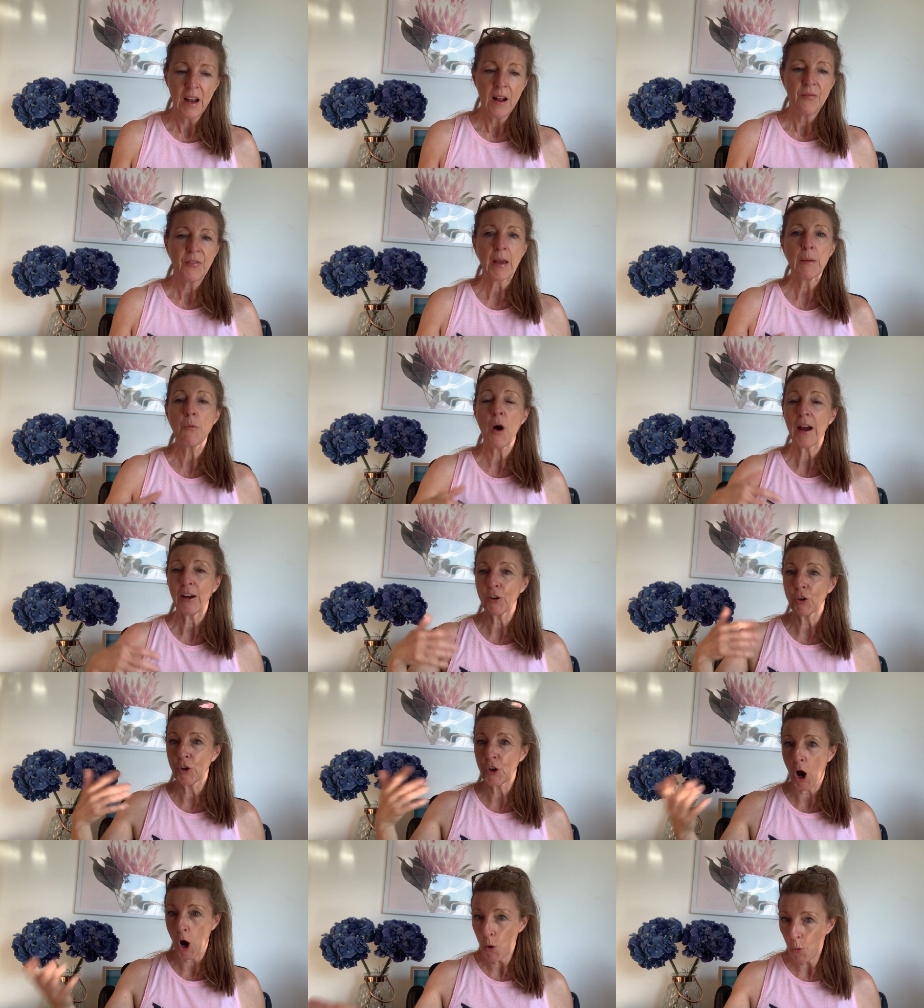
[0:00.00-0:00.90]
They
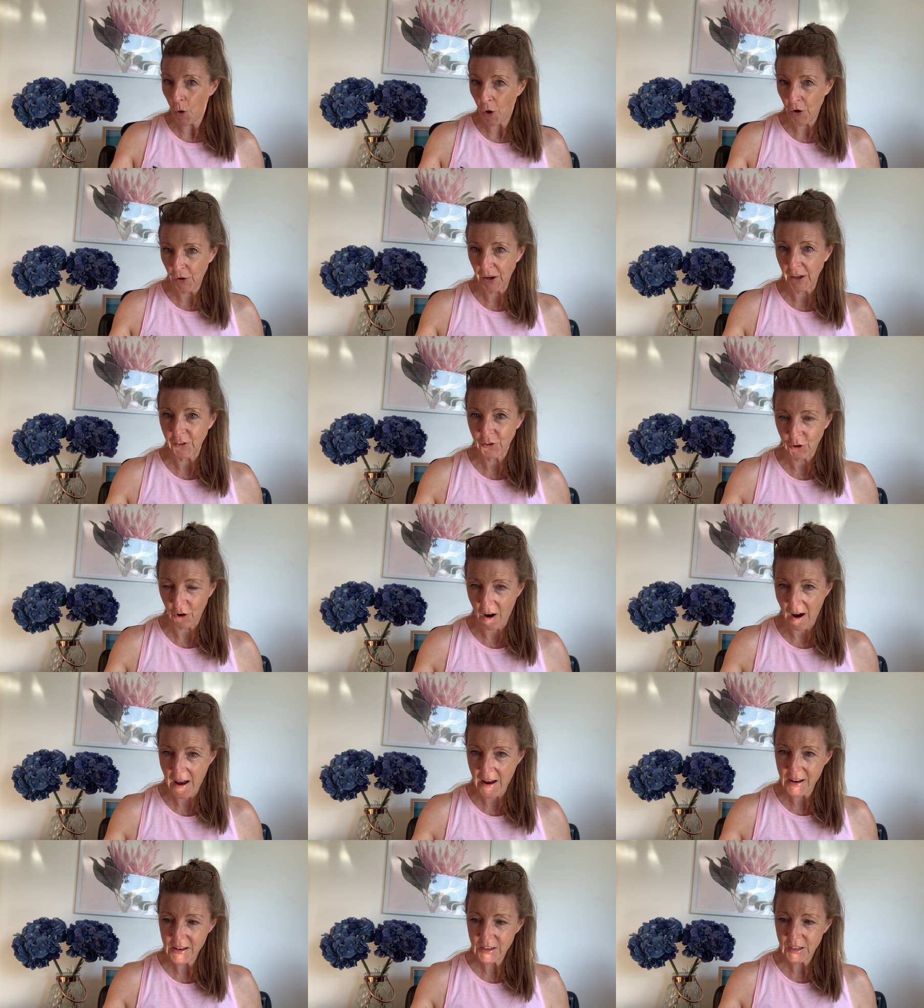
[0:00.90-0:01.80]
might go on a
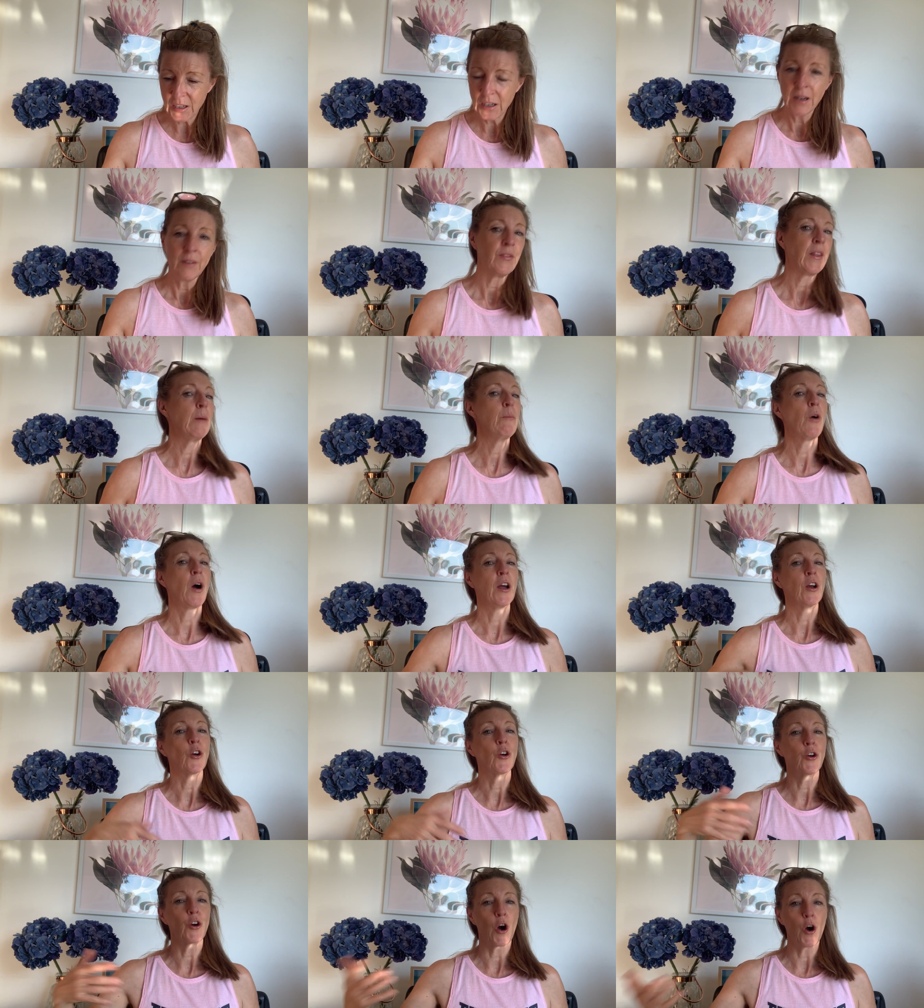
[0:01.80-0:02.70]
diet. They
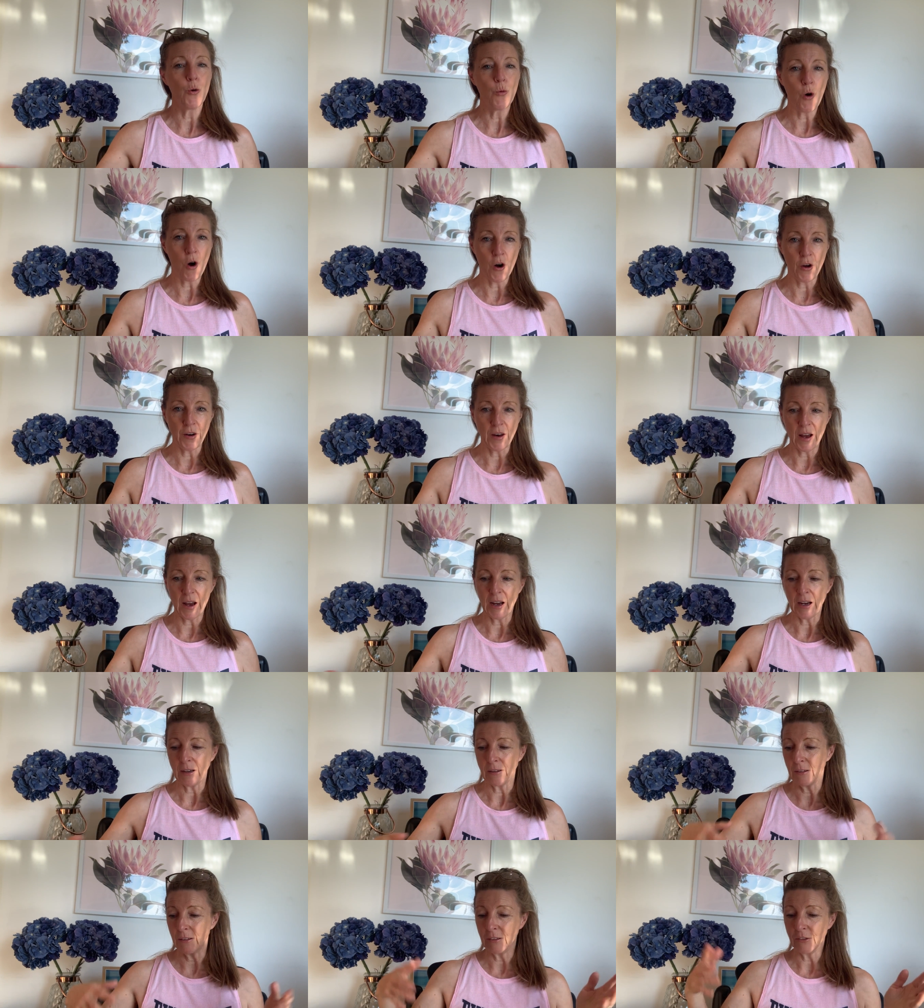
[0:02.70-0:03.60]
might go on
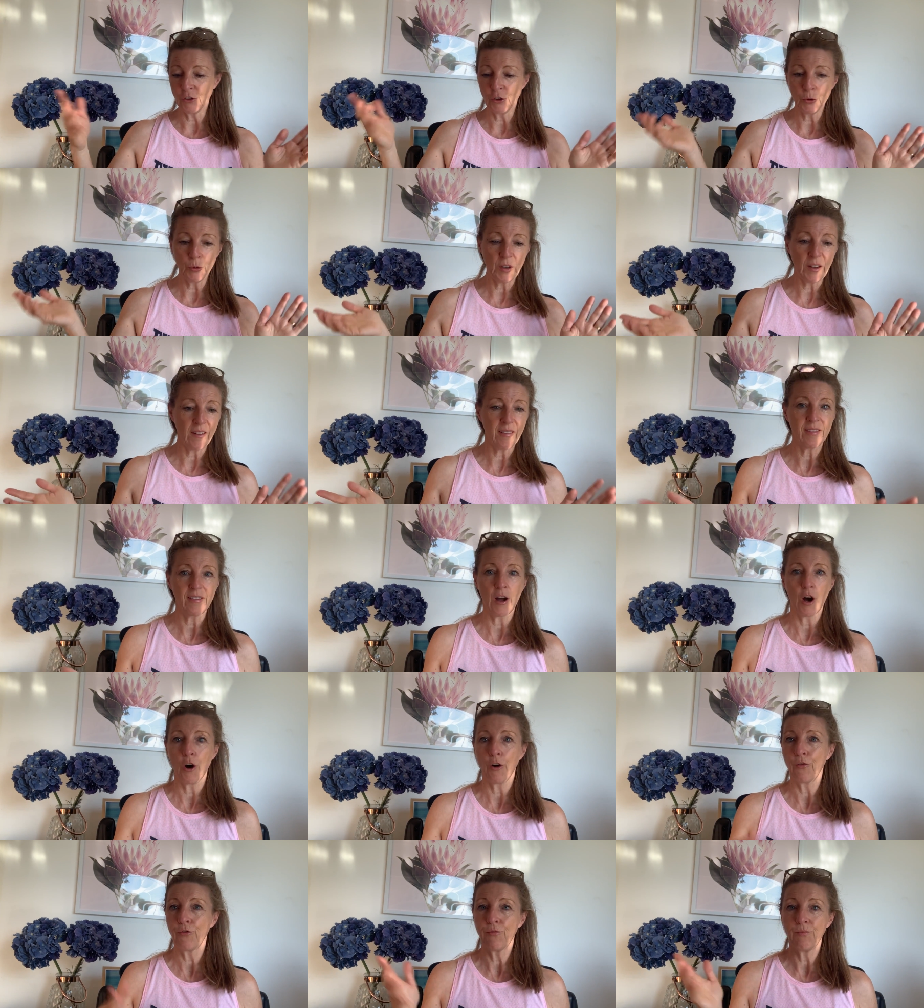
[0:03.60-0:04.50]
a
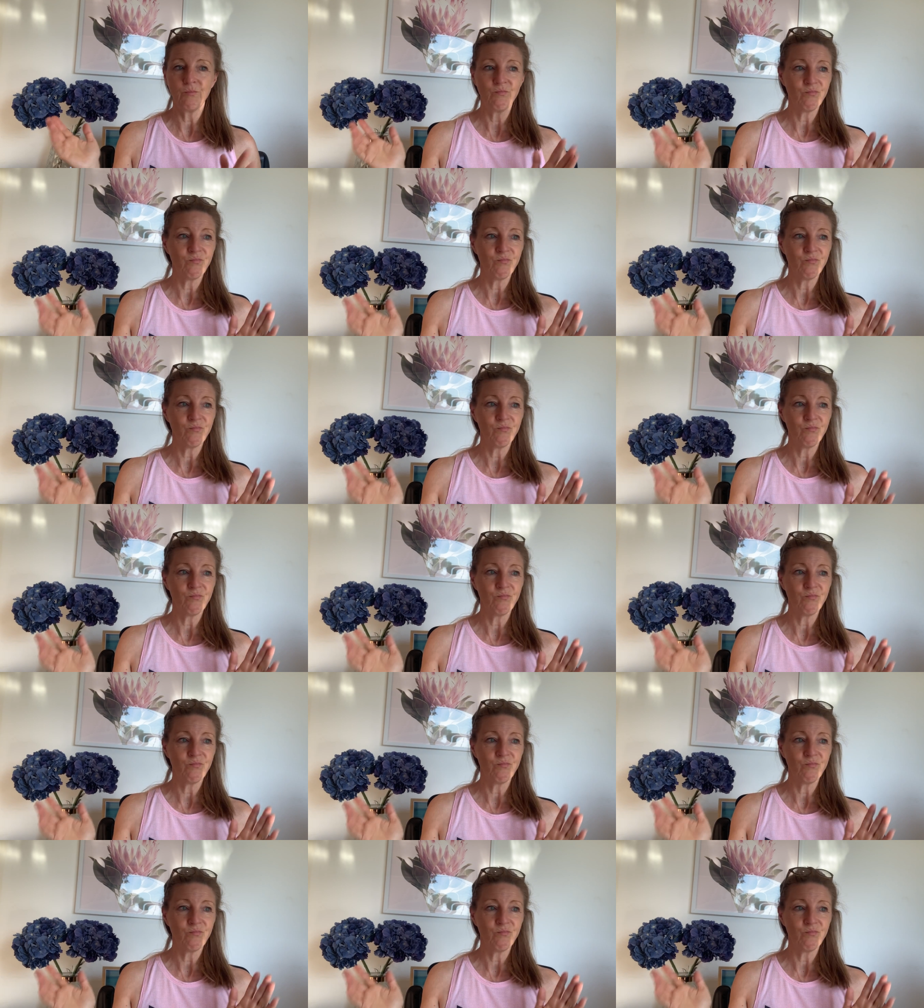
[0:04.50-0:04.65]
do-it-yourself,